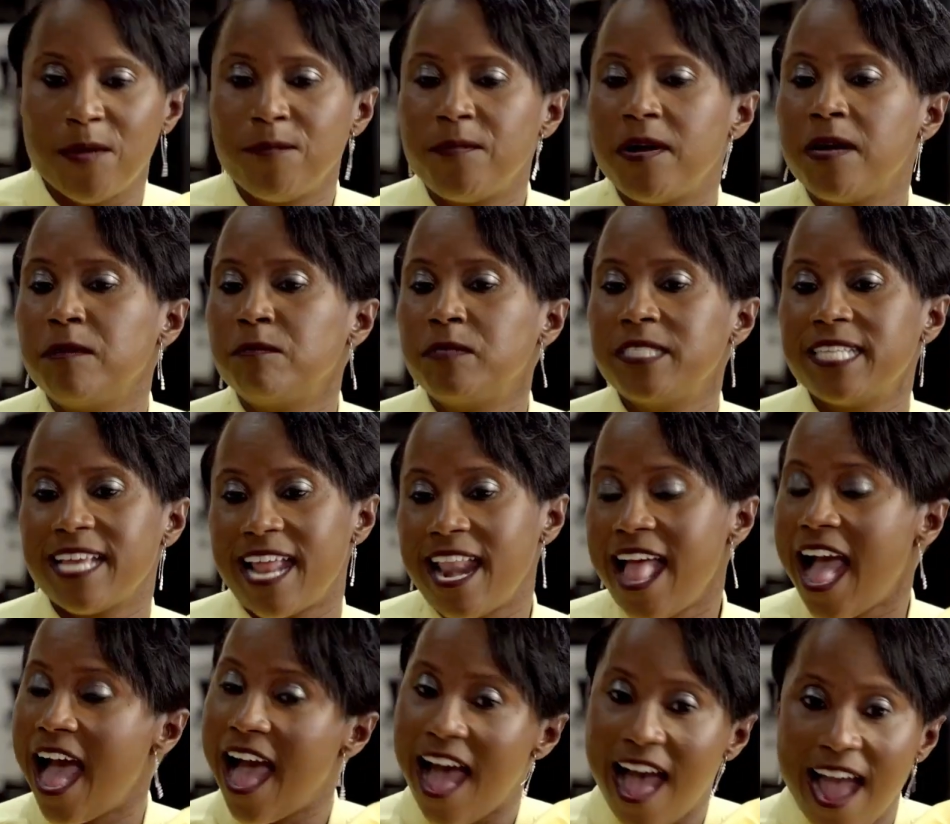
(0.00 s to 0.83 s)
my mom
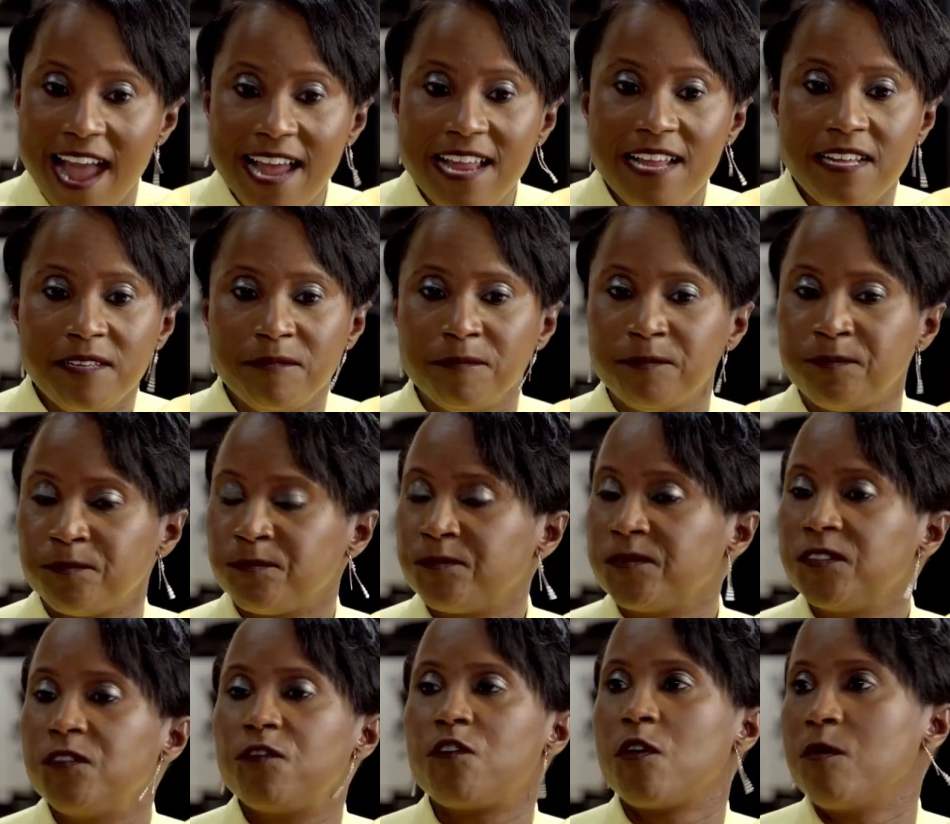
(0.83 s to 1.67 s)
said,
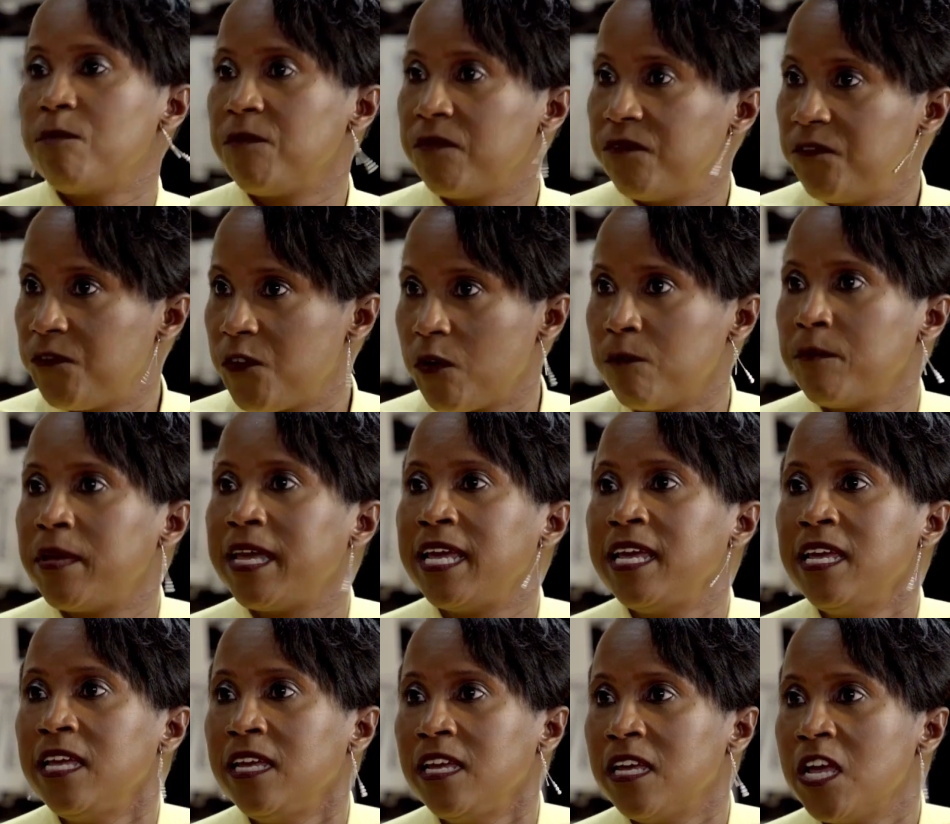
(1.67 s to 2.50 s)
for
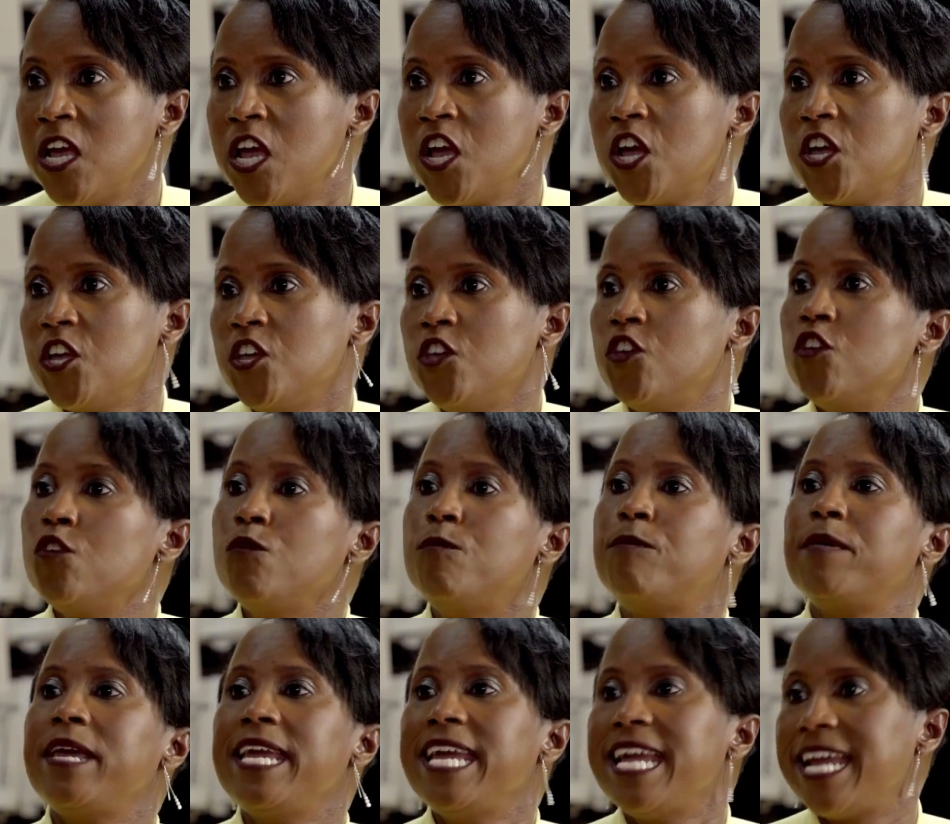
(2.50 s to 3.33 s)
me,
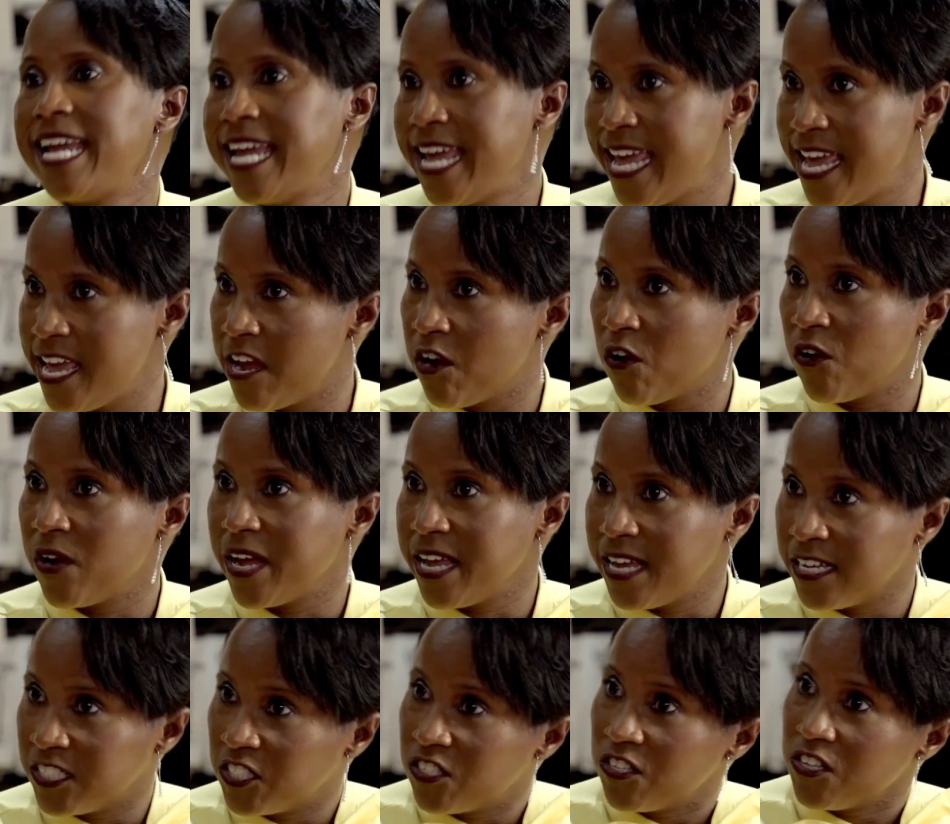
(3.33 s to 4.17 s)
you being here
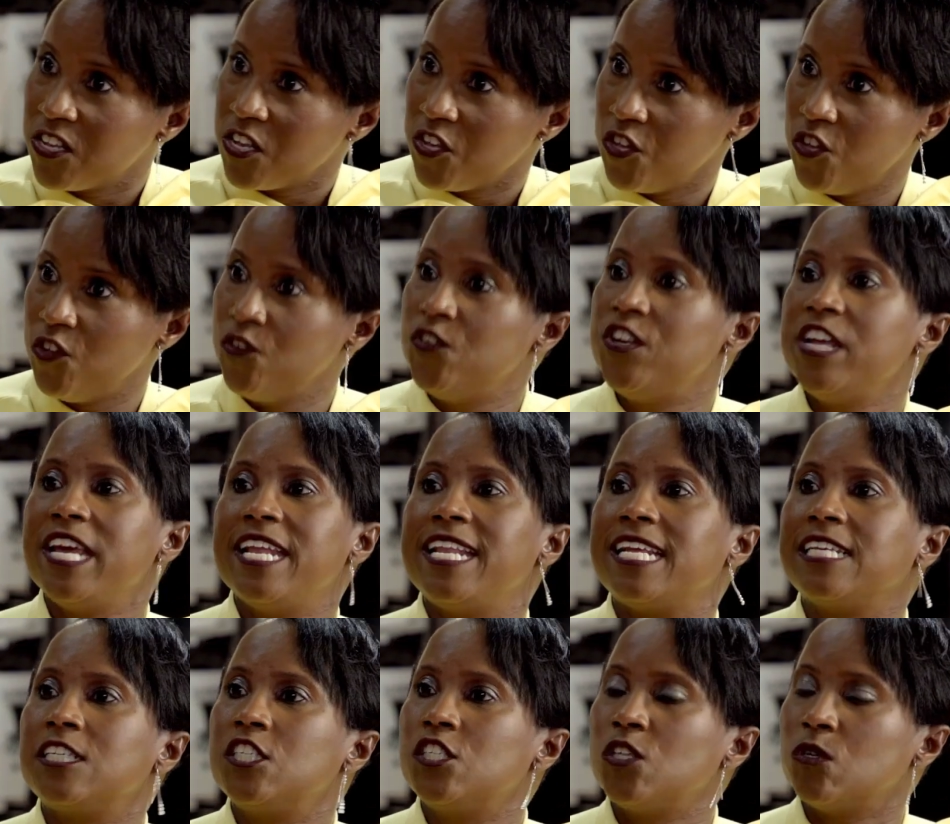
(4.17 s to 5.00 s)
is, you
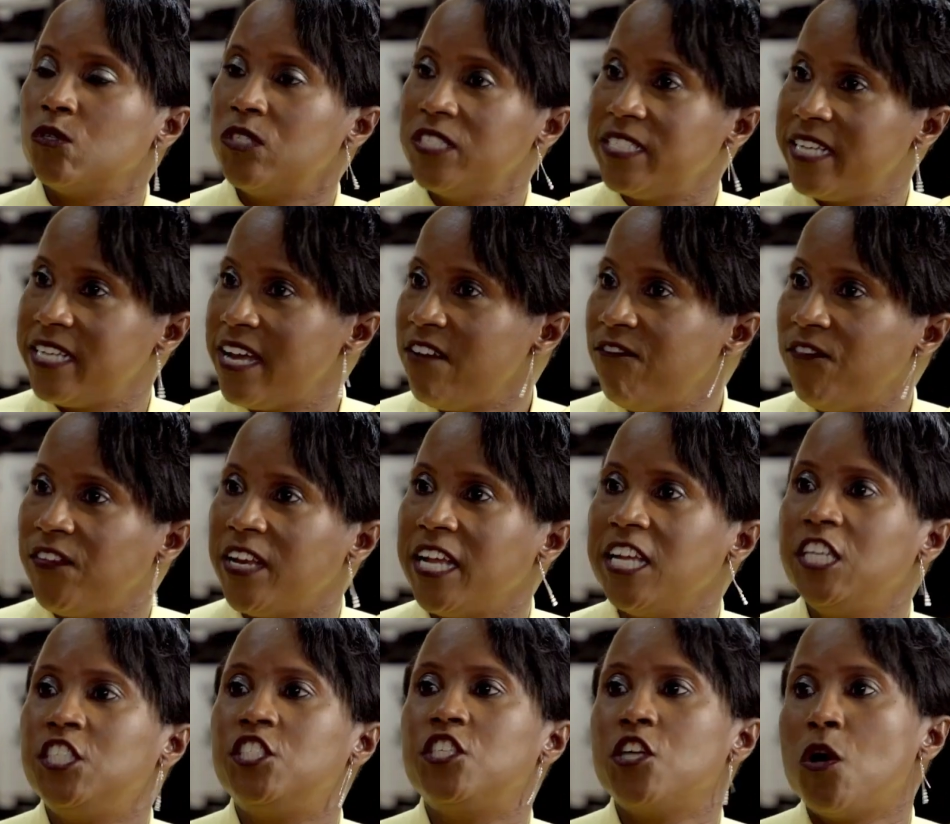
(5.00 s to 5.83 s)
did it. So
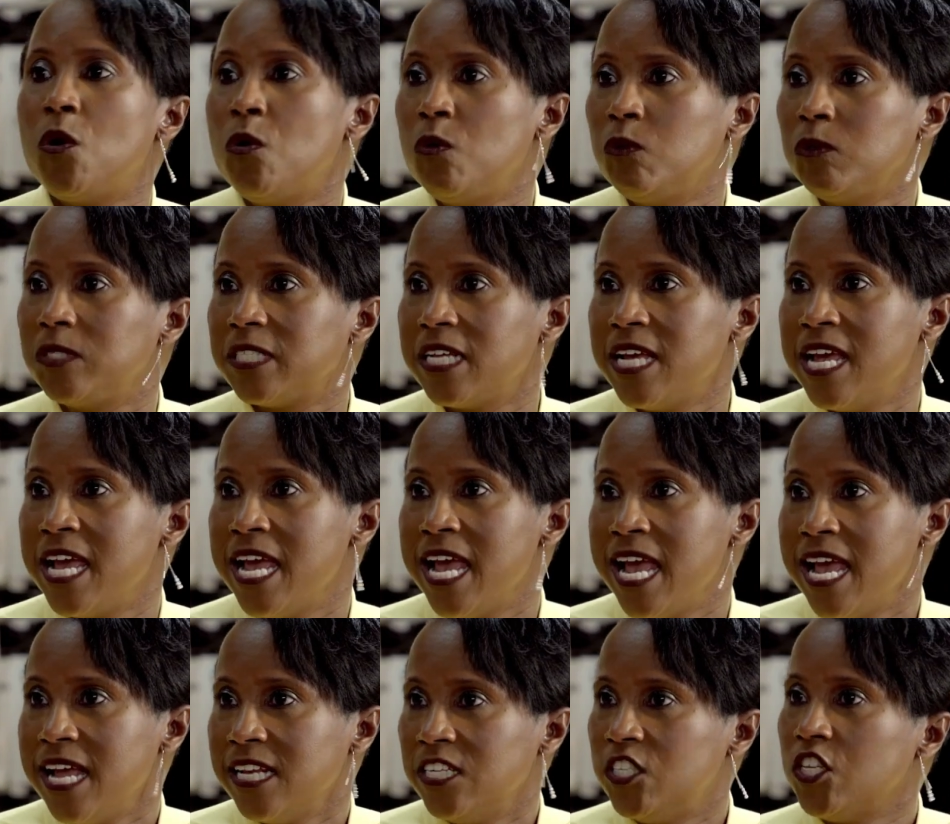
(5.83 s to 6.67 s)
Stephanie, don't
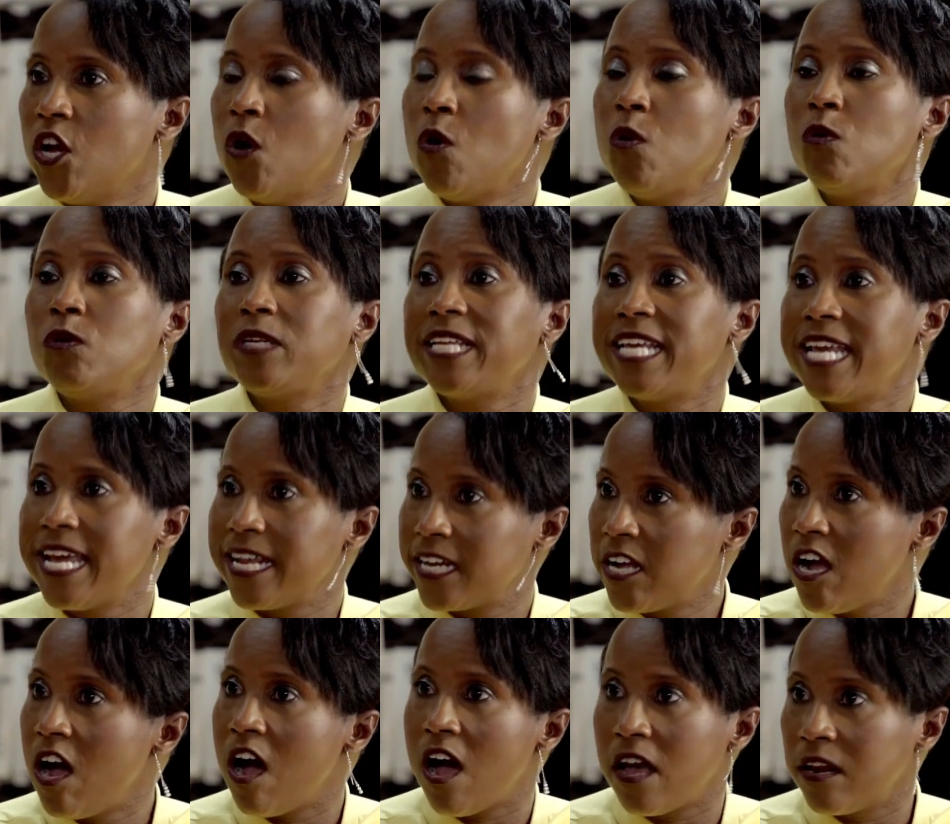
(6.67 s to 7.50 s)

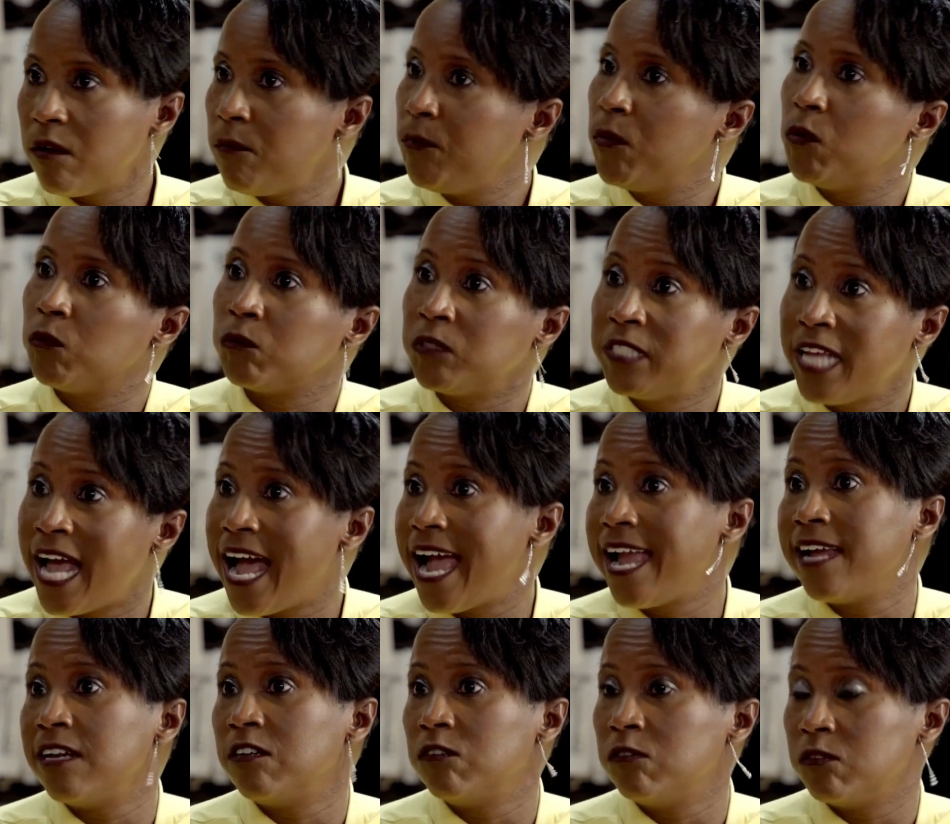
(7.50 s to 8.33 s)
get caught up on
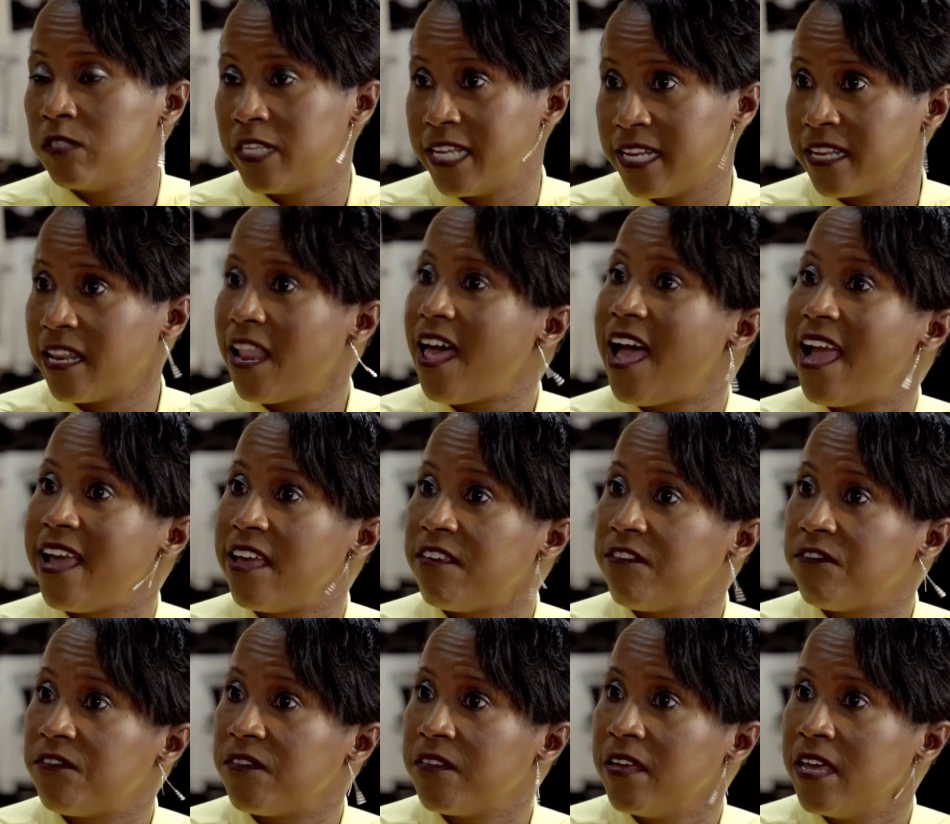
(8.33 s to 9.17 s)
titles in life.